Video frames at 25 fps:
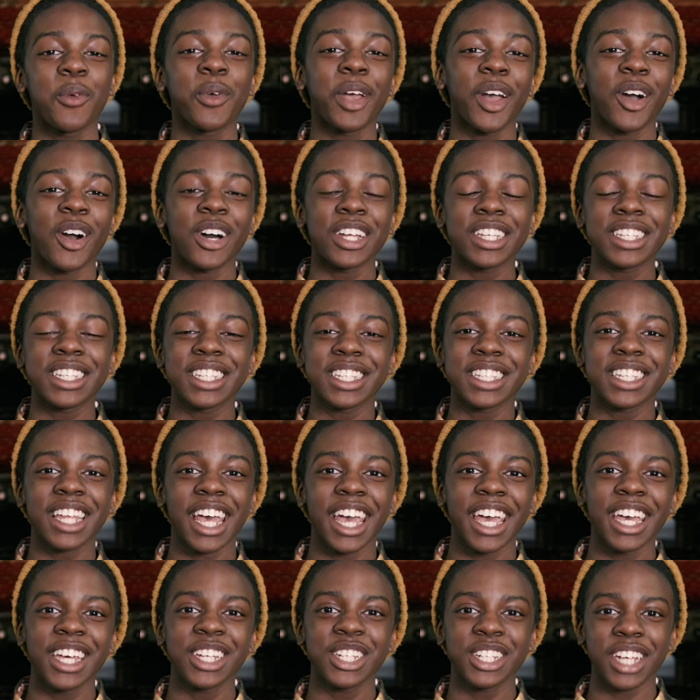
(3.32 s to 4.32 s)
We are on
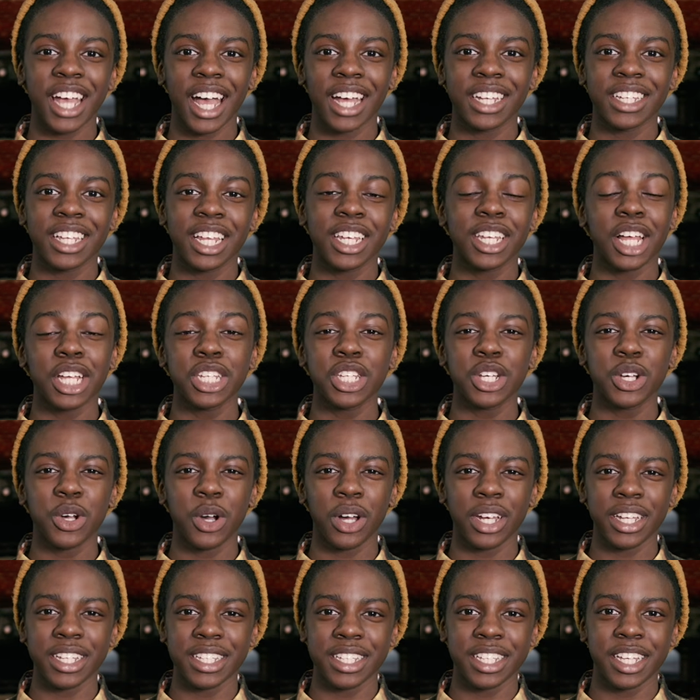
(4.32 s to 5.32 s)
stage at the London
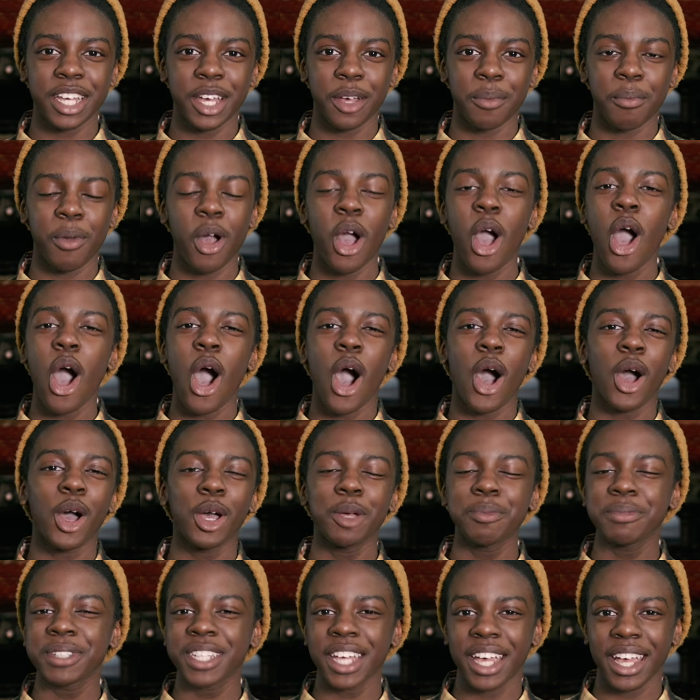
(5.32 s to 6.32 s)
Coliseum,
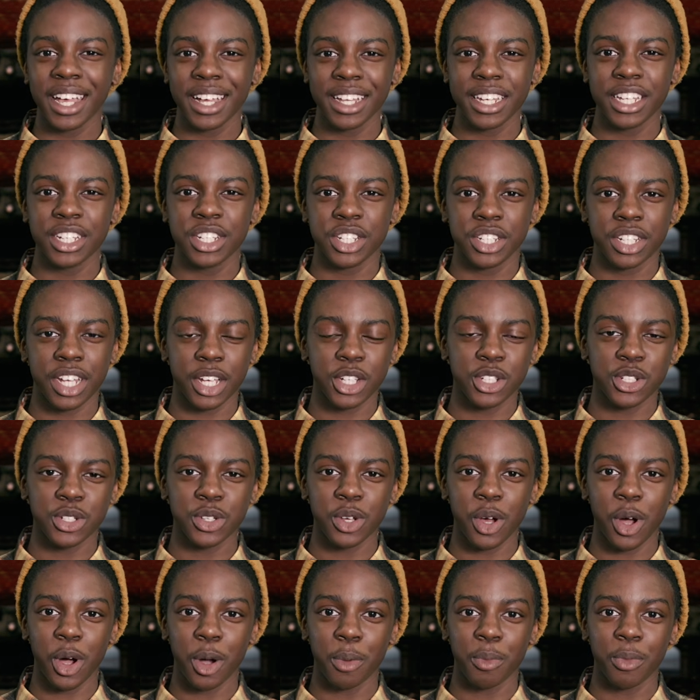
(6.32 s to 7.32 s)
home to English
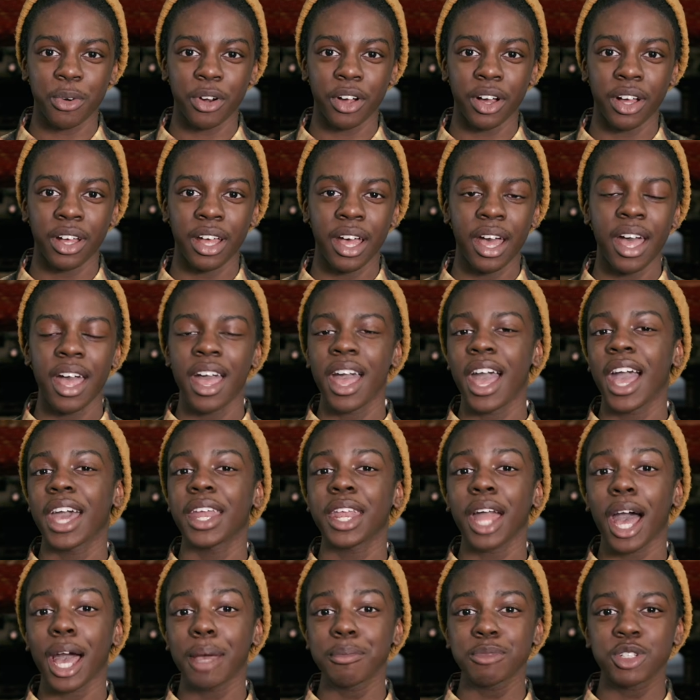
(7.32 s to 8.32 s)
National Opera,
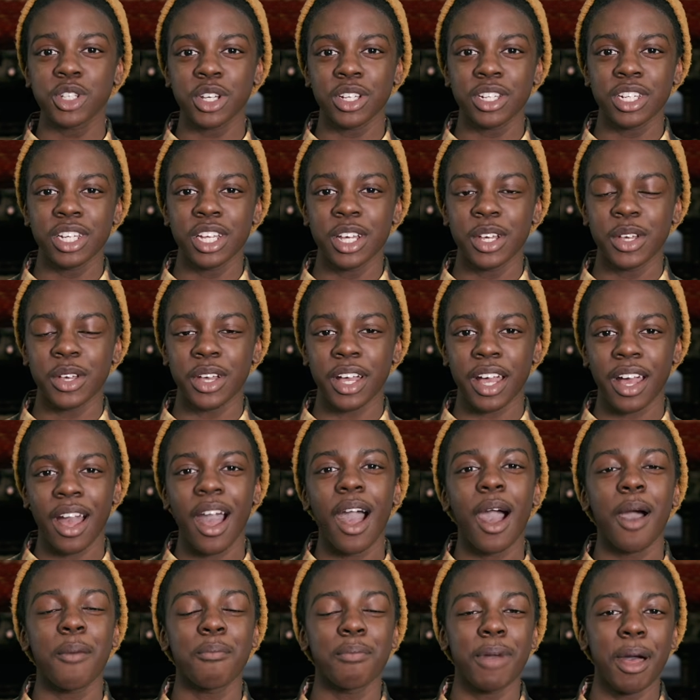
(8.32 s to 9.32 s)
and I'm Jean-Luc,
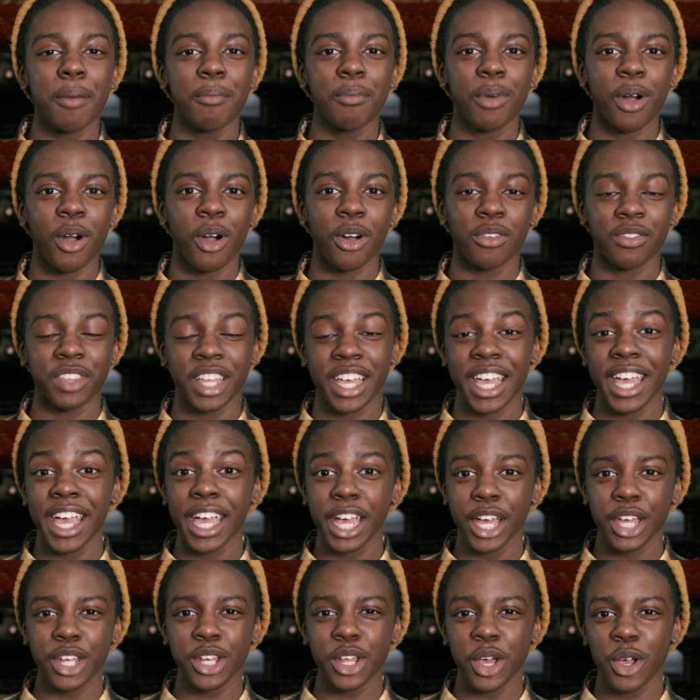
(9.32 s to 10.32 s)
a member of the
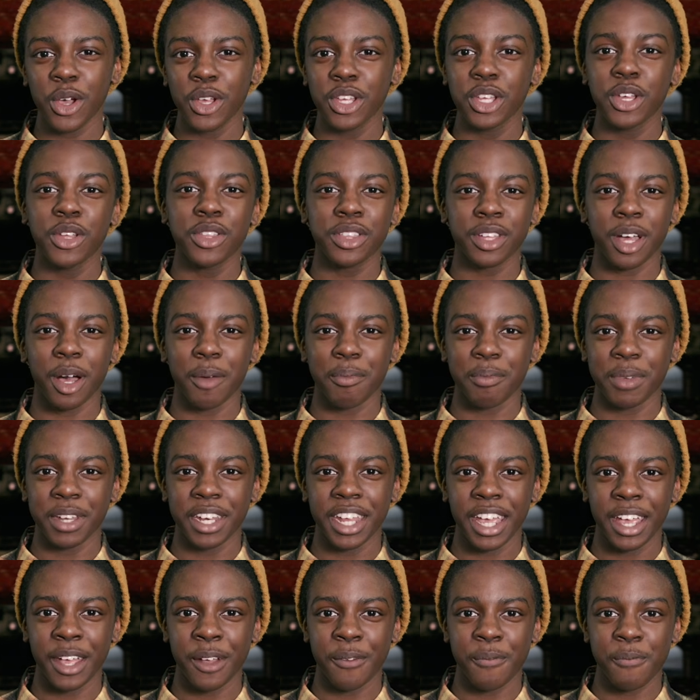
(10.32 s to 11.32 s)
ENO Youth
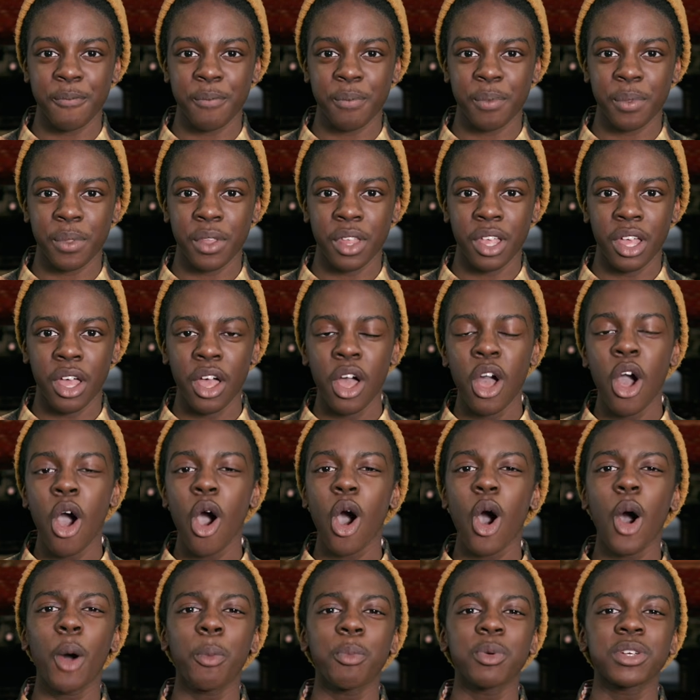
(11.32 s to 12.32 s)
Company.
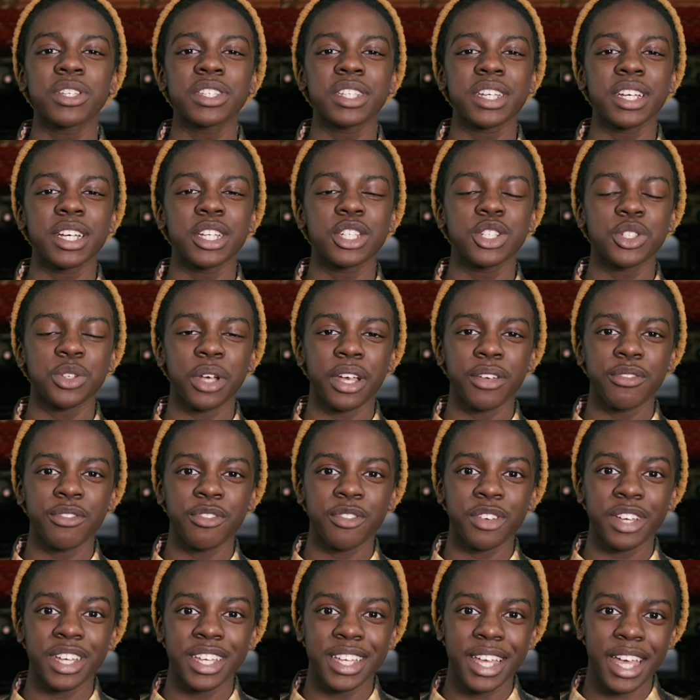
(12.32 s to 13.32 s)
Opera singers train
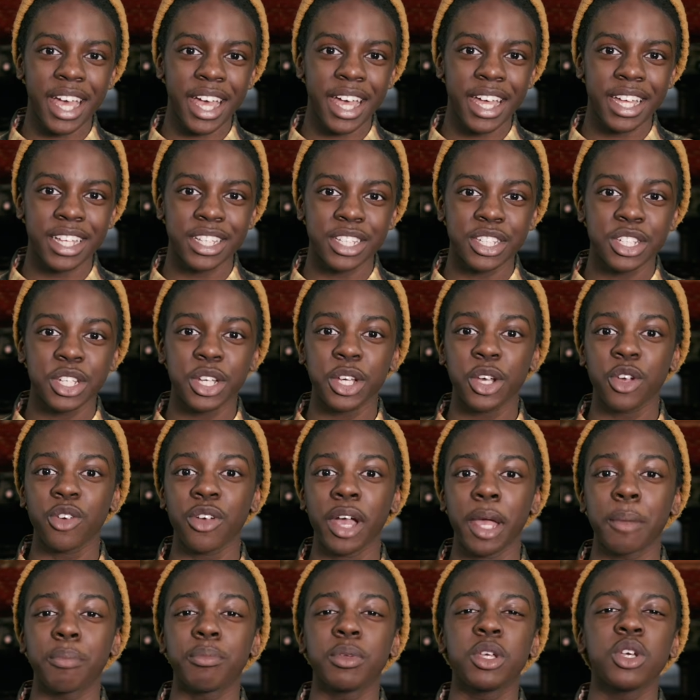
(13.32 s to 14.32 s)
for years to
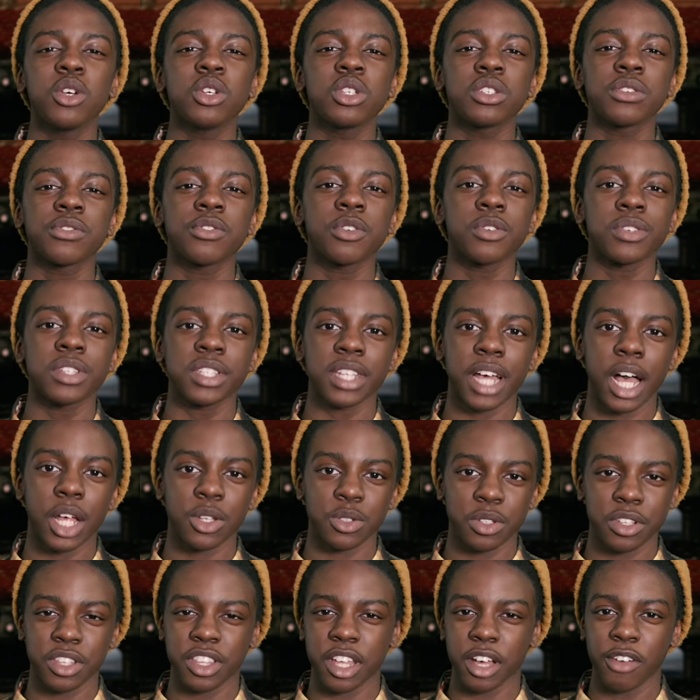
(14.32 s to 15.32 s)
create beautiful
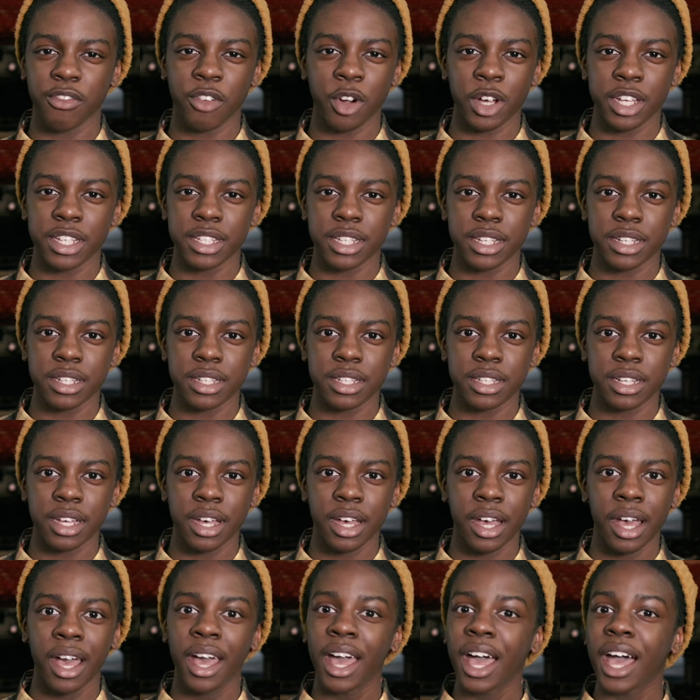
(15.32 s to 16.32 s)
sounds with their voices,
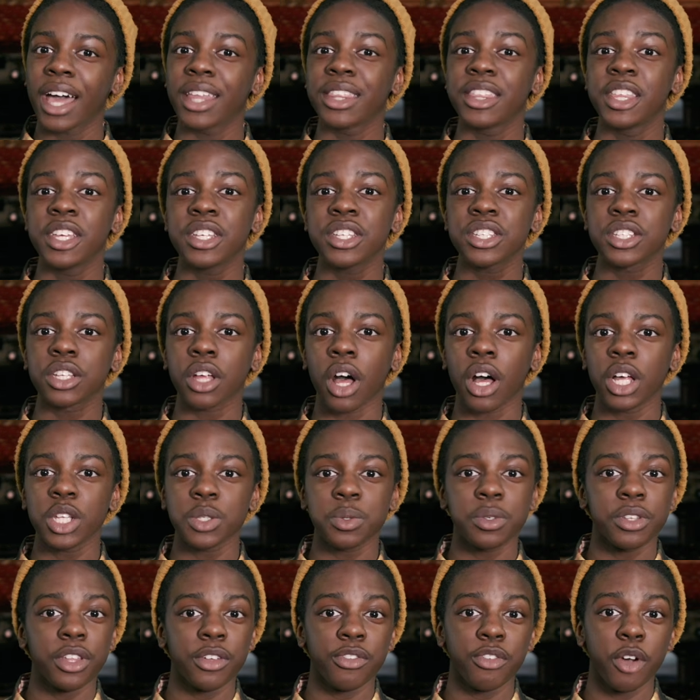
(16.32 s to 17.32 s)
and this
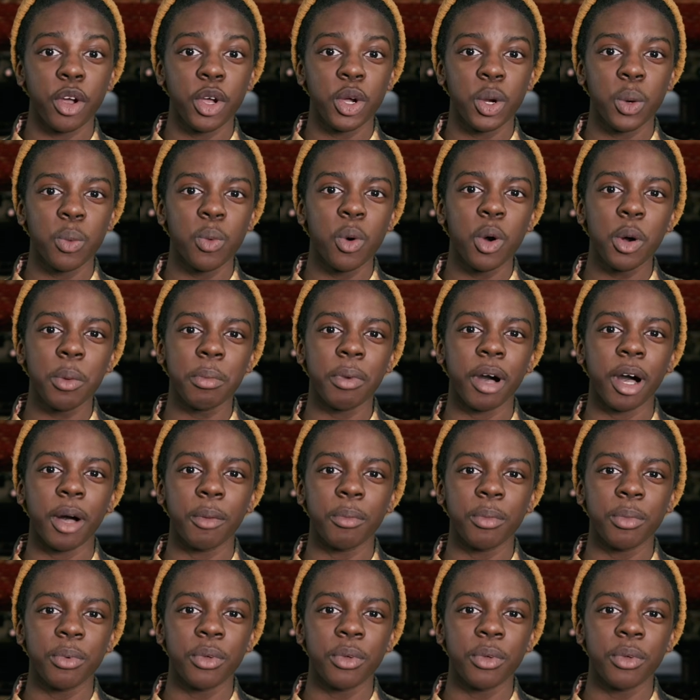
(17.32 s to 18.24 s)
starts with a vocal warm-up.